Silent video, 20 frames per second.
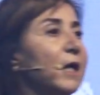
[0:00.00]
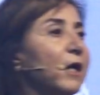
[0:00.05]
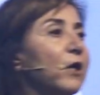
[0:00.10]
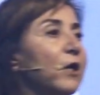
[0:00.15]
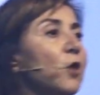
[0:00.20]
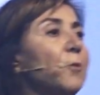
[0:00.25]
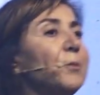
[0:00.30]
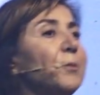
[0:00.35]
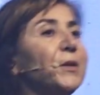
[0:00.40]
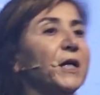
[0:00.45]

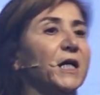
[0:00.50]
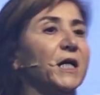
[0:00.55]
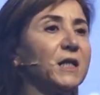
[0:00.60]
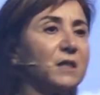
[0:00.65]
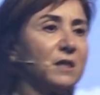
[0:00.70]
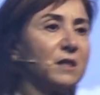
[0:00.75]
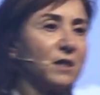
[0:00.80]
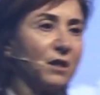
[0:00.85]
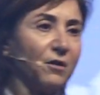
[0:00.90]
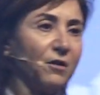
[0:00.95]

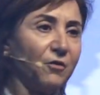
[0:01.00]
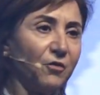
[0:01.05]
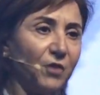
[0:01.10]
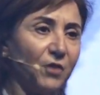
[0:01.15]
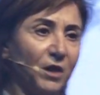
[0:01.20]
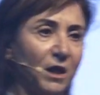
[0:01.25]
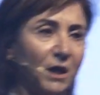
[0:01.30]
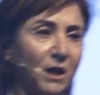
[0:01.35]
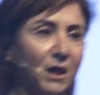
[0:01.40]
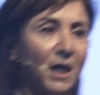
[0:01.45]
comprehensive
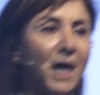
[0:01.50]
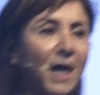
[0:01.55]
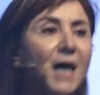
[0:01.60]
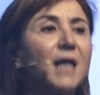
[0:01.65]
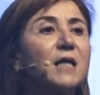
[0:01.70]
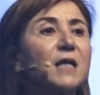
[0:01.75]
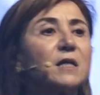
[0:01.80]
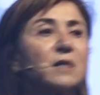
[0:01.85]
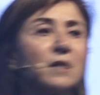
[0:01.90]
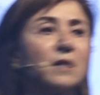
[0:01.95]

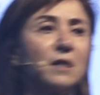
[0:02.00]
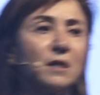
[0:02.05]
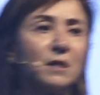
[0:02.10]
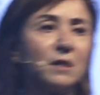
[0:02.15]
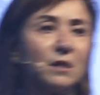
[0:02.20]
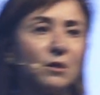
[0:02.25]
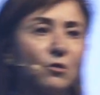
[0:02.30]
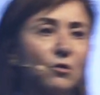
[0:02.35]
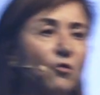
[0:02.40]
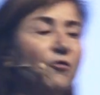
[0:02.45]

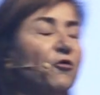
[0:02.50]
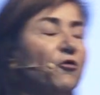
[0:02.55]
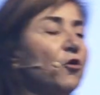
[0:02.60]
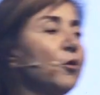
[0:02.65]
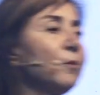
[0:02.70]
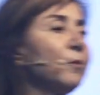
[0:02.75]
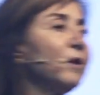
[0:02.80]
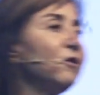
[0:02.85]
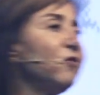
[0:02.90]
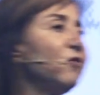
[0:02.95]
access to
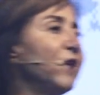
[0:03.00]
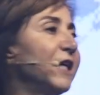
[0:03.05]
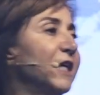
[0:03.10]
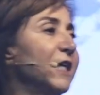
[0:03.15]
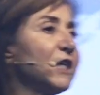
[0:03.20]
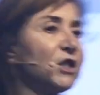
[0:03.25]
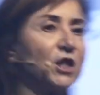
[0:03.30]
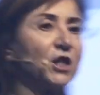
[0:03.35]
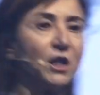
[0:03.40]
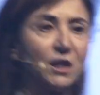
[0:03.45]
formal
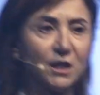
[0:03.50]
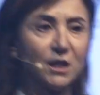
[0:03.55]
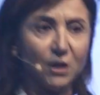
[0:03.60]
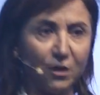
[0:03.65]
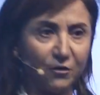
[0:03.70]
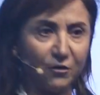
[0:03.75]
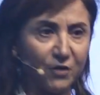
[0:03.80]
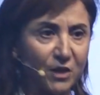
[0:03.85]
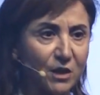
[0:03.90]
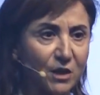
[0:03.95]
financial
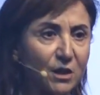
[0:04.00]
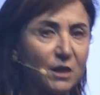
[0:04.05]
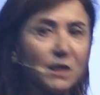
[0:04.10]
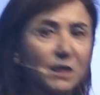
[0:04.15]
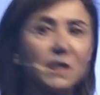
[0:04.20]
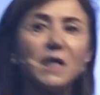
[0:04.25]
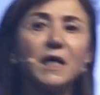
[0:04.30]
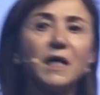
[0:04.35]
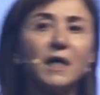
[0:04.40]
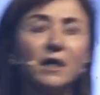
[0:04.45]

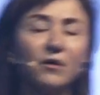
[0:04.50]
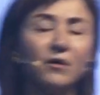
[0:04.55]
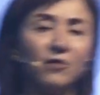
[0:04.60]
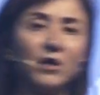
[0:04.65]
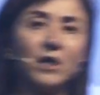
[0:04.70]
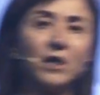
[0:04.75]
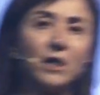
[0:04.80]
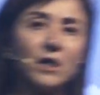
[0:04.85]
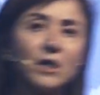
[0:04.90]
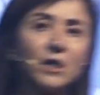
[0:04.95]
services in a
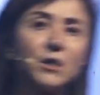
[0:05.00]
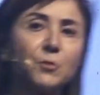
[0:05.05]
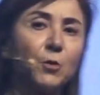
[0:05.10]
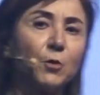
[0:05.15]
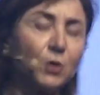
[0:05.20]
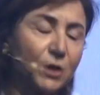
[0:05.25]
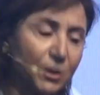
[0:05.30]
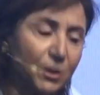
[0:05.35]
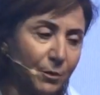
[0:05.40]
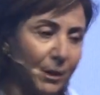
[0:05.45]
very
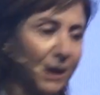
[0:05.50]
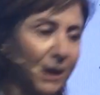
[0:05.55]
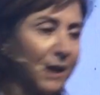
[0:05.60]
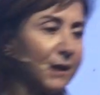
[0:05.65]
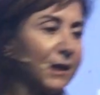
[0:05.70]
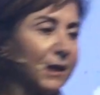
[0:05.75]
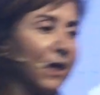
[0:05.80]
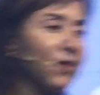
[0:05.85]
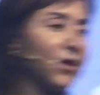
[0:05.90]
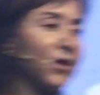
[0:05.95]
responsible
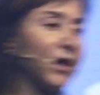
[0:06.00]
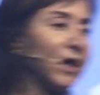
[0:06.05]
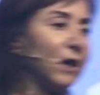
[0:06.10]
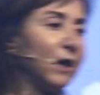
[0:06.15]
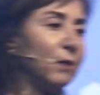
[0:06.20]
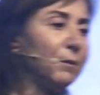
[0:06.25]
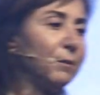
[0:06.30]
and ethical